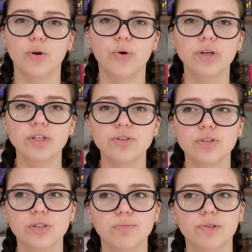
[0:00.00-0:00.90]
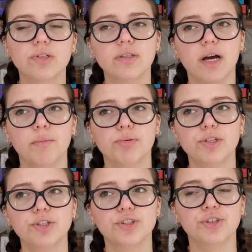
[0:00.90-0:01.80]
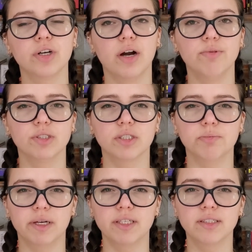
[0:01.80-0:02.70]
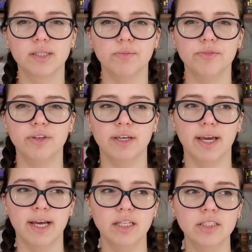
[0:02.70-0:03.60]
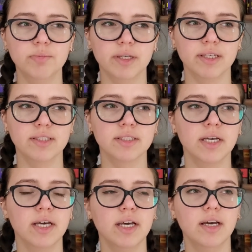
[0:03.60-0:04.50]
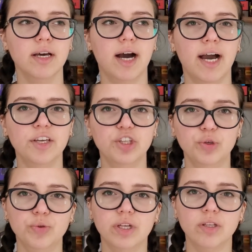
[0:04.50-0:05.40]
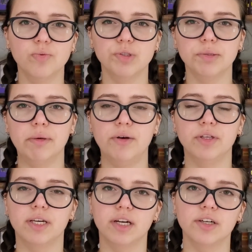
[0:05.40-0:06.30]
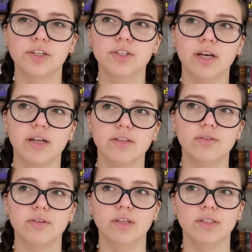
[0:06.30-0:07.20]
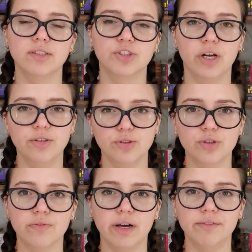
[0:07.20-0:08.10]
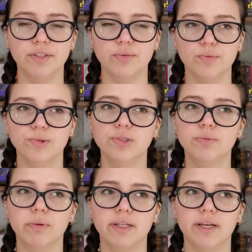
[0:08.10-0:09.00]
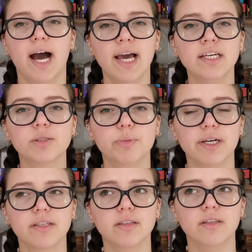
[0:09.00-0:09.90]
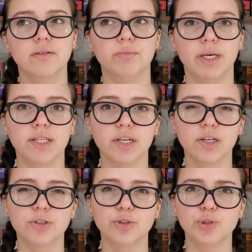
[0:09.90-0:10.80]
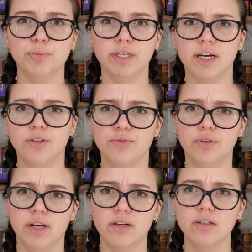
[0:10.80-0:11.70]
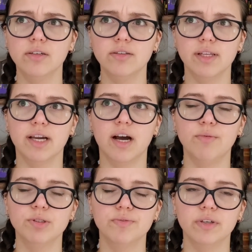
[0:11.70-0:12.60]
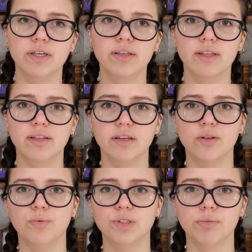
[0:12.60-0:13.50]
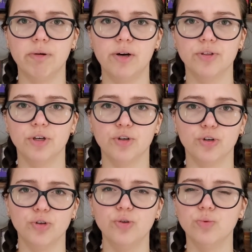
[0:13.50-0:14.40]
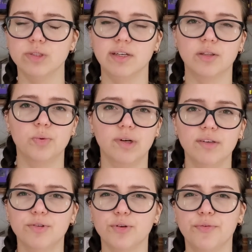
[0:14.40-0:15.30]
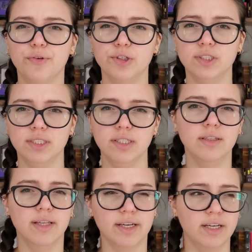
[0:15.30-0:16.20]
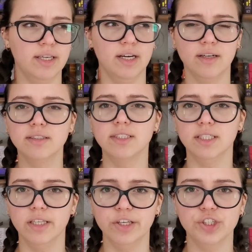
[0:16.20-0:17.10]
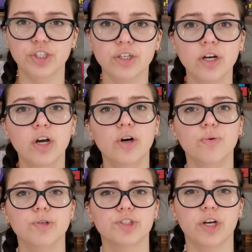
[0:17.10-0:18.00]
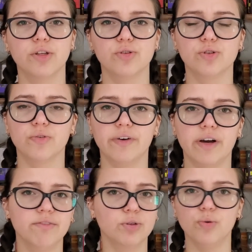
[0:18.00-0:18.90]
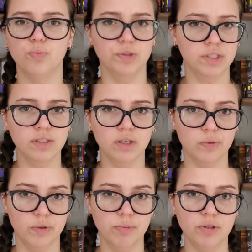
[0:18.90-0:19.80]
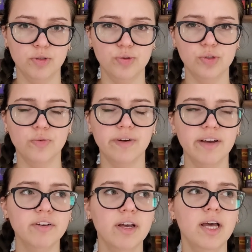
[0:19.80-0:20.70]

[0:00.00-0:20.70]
Going into this book, I'm pretty sure I was expecting something else, because I knew that it was about a character that is trying to survive in the woods, but I expected the main character to be kind of younger. Like, I was thinking that it was about a girl who was like 12 or 13, like a young teenager who was trying to survive and who wasn't equipped to survive.